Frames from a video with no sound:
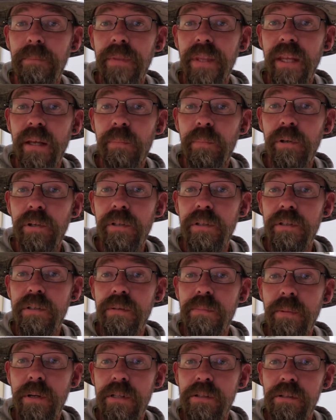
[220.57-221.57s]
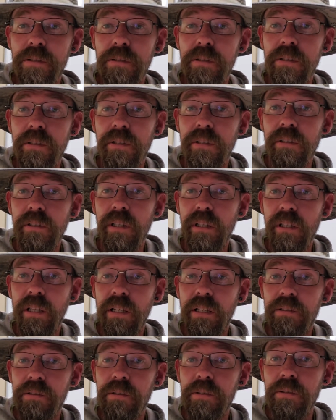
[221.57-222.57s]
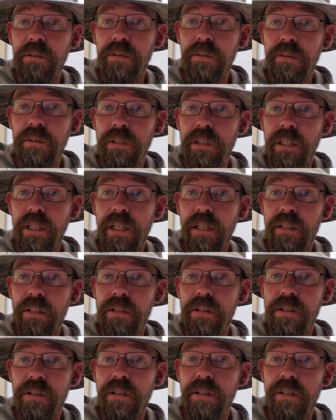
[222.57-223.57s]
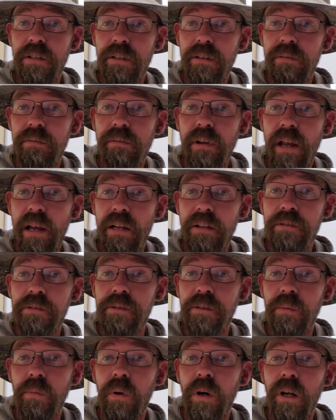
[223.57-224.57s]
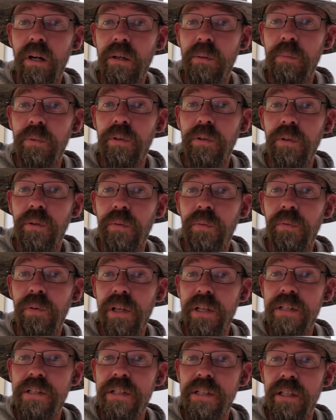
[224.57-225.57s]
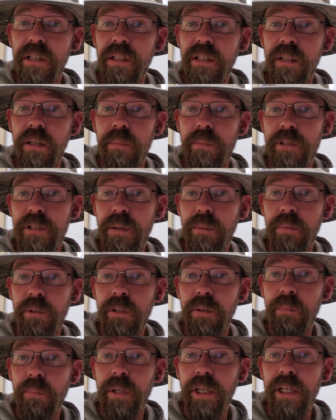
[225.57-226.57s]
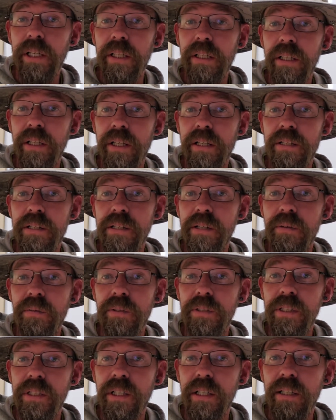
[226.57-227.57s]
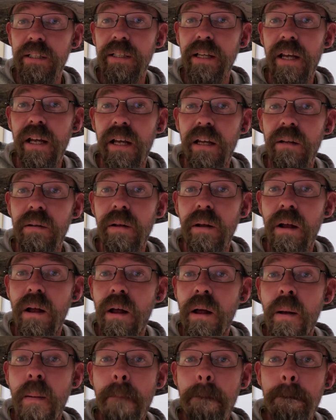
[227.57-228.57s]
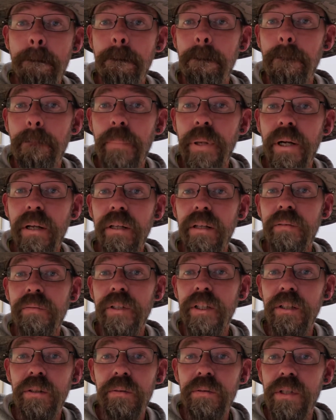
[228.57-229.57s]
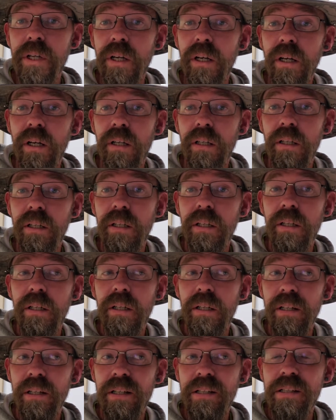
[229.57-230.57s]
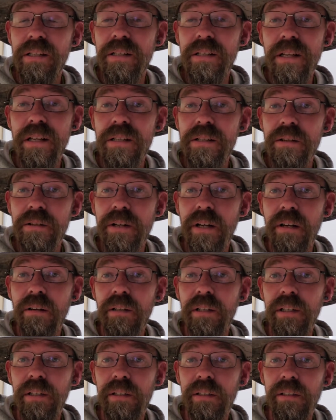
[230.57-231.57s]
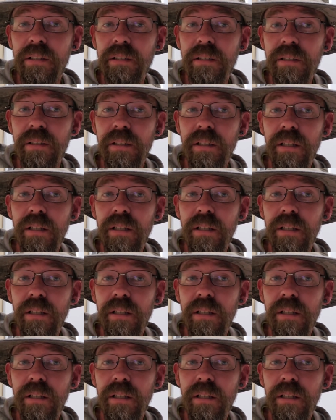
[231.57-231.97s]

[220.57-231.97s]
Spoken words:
They put special electrical connectors that are extra waterproof. They seal up some of the body lines and everything like that. But I live in Utah. It's a desert out here.